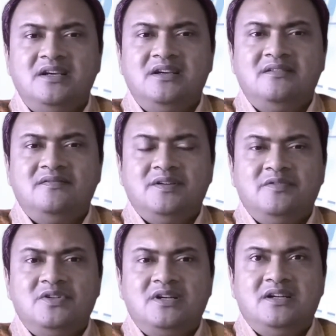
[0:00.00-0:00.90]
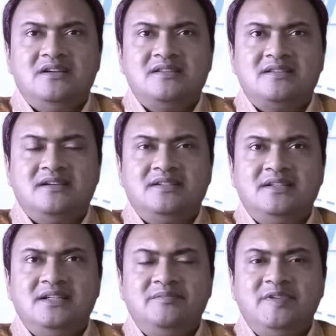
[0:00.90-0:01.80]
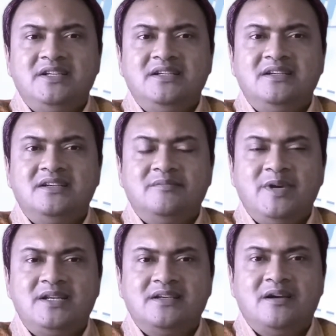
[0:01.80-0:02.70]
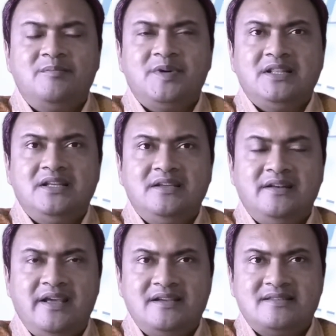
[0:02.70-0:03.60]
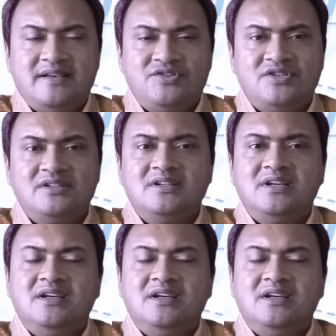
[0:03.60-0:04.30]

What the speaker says: We would certainly be meeting up in the next session,